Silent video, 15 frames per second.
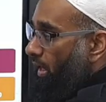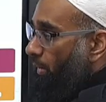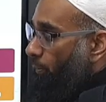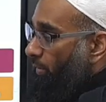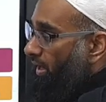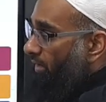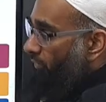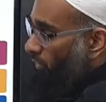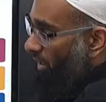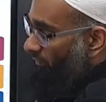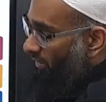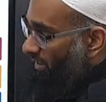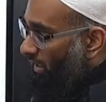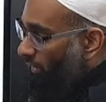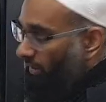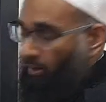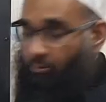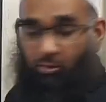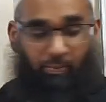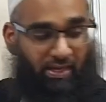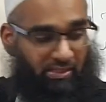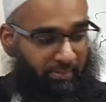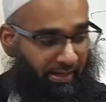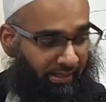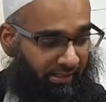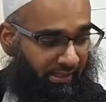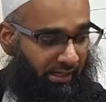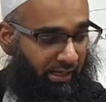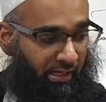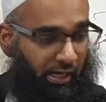Wherever you have a noun, it can be replaced by
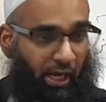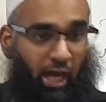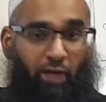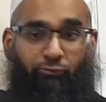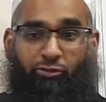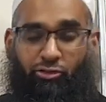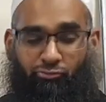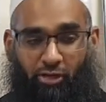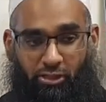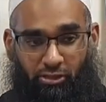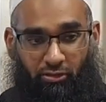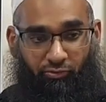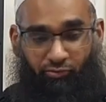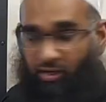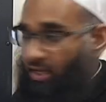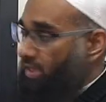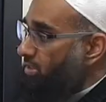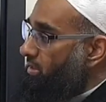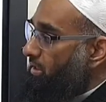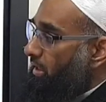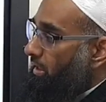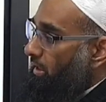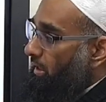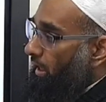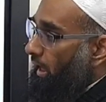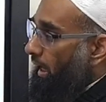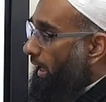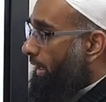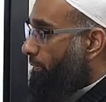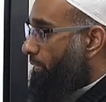an unrestricted phrase.
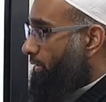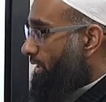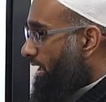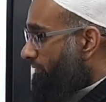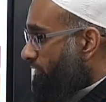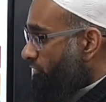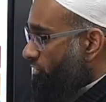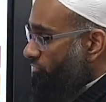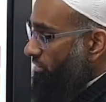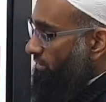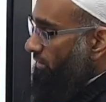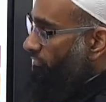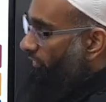And where you have a restricted